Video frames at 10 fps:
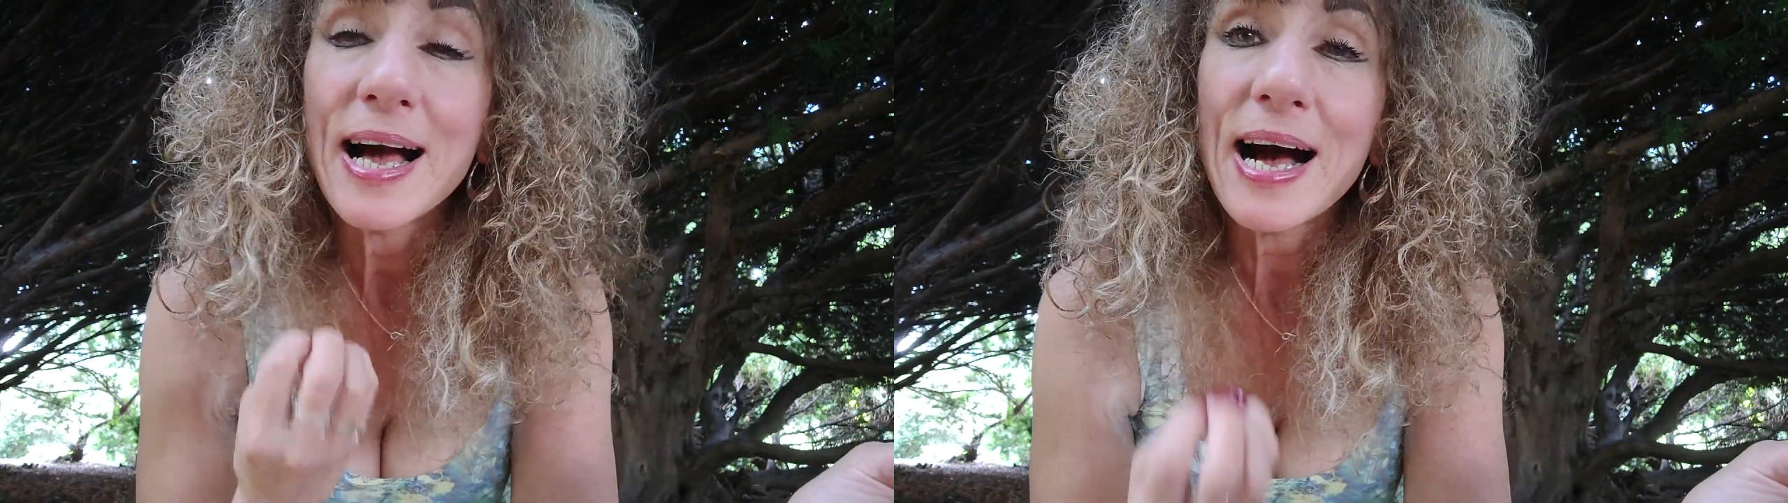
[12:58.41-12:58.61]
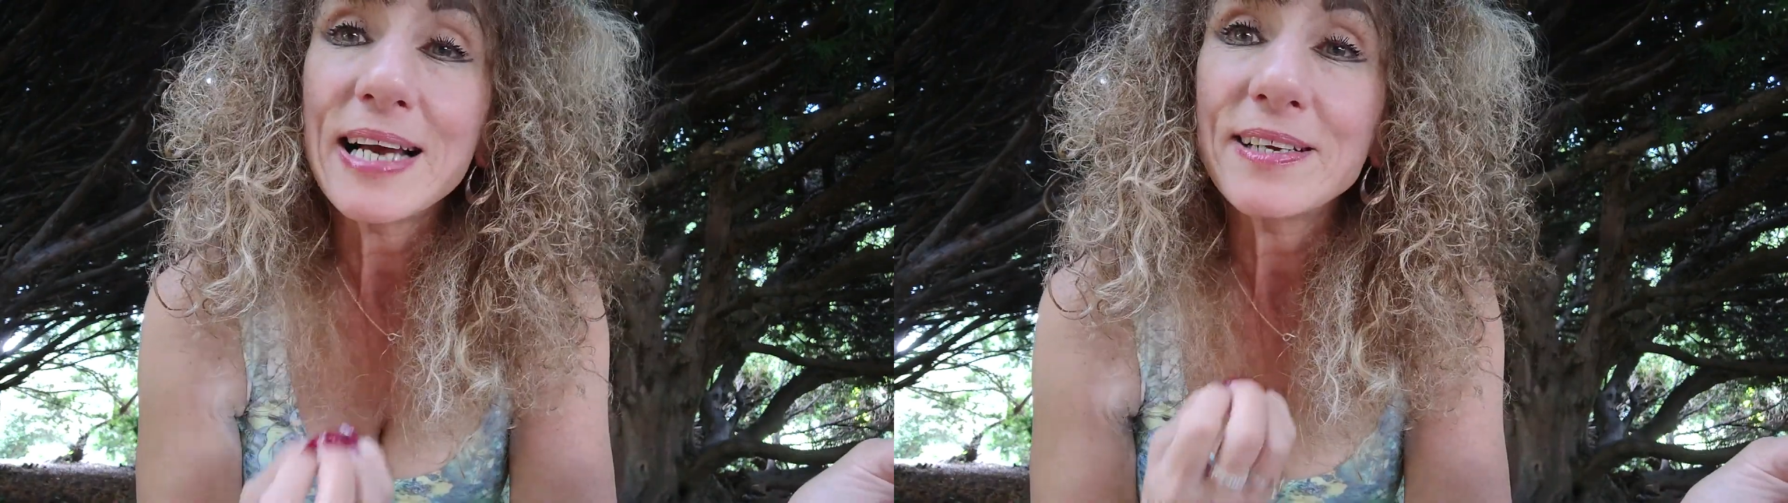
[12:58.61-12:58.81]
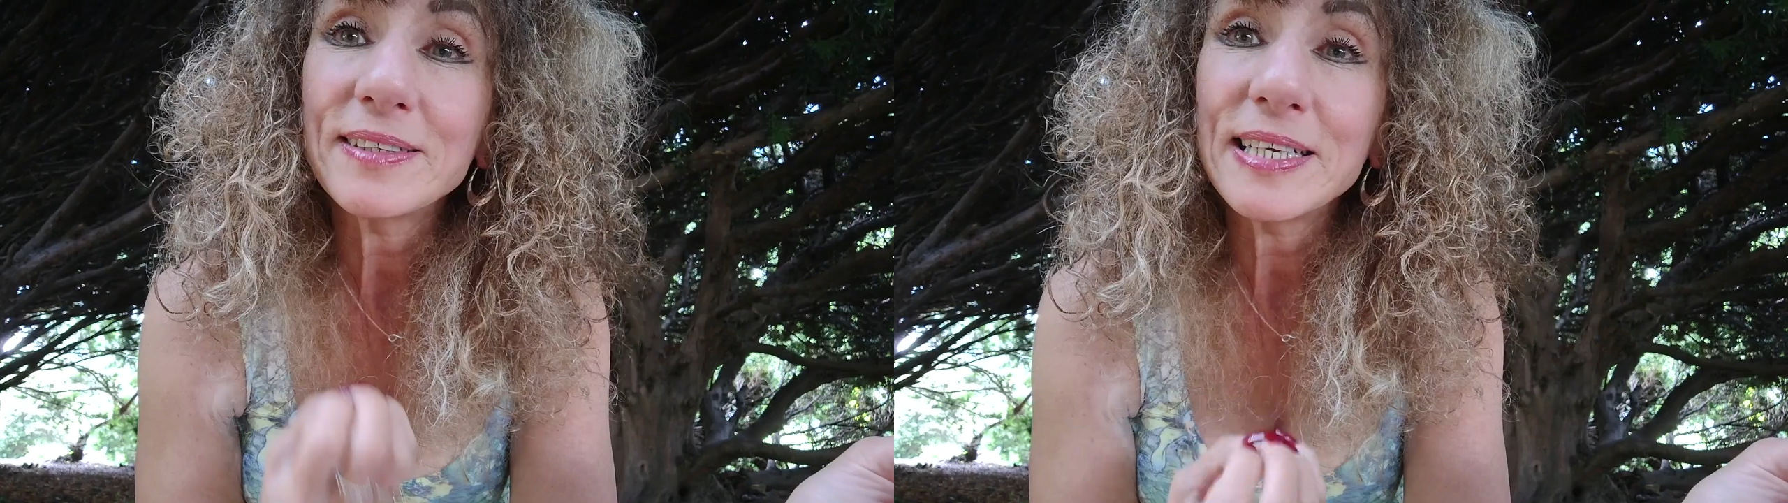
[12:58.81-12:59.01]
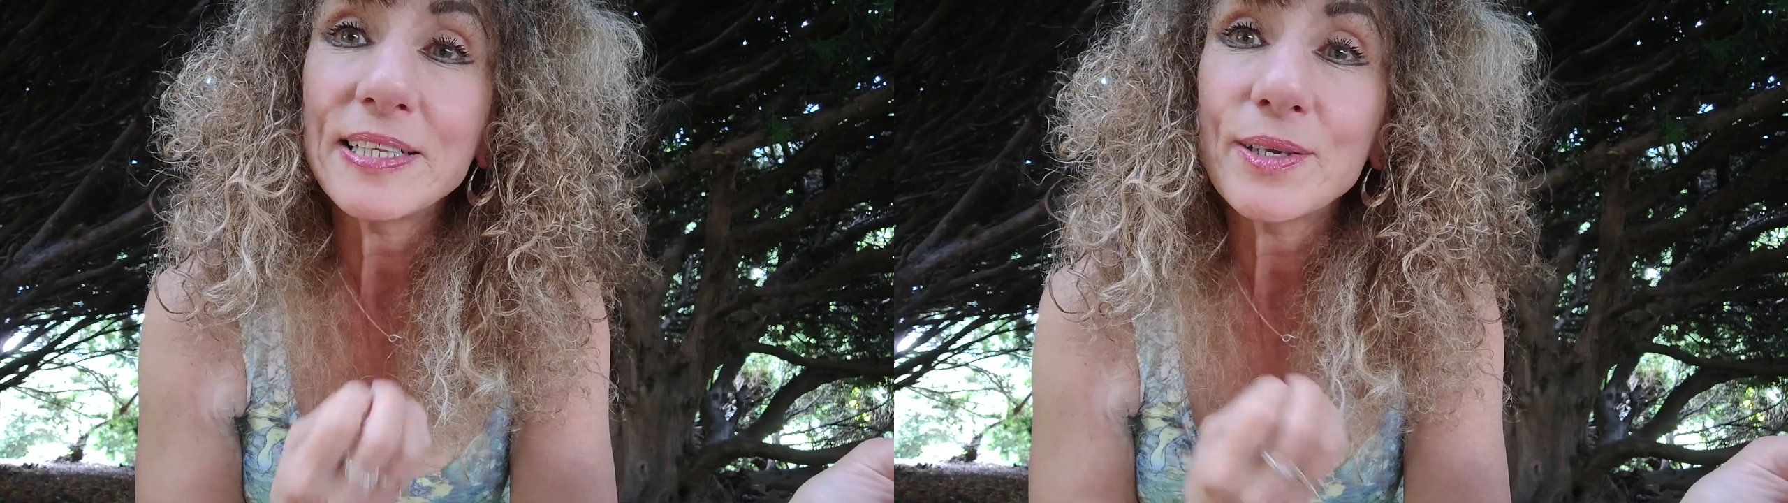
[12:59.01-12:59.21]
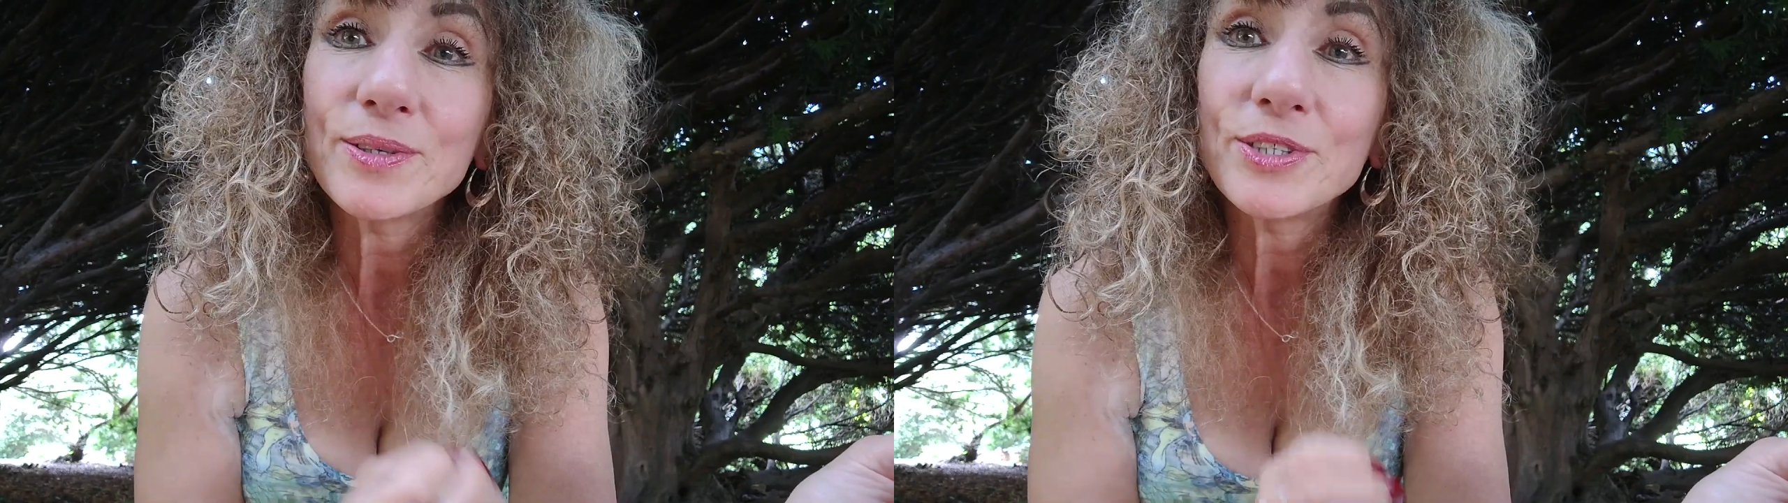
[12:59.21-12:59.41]
I don't
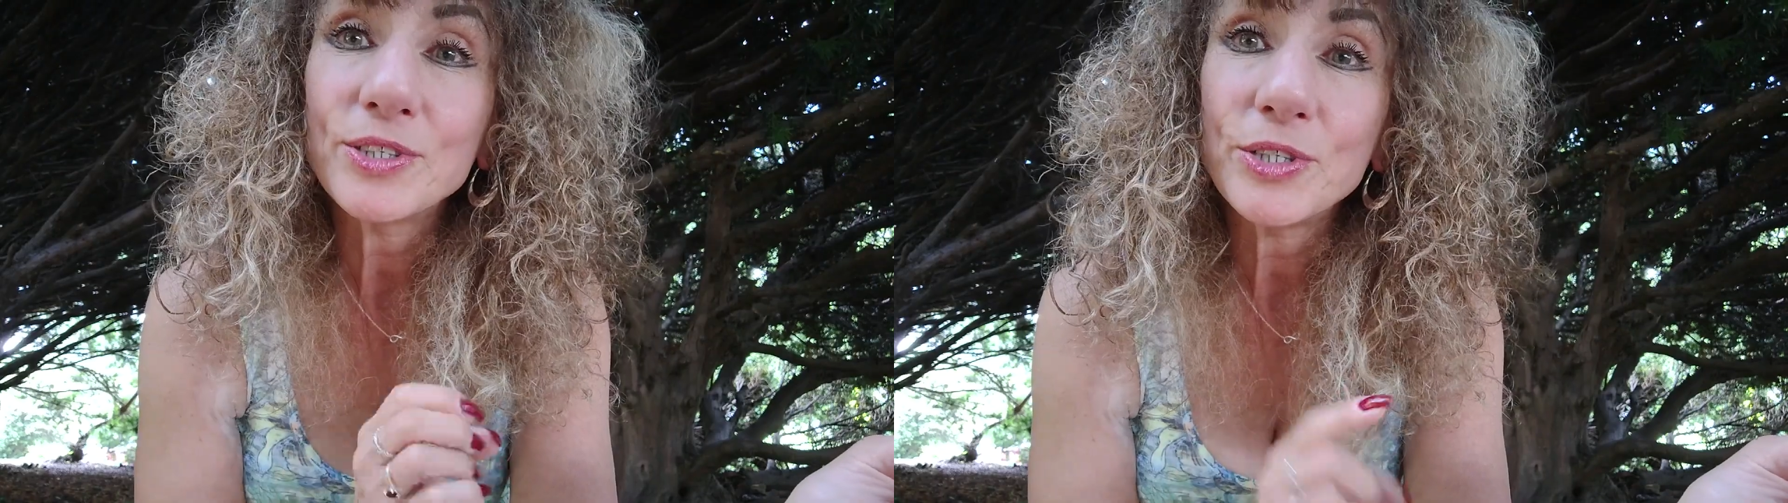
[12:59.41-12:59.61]
think those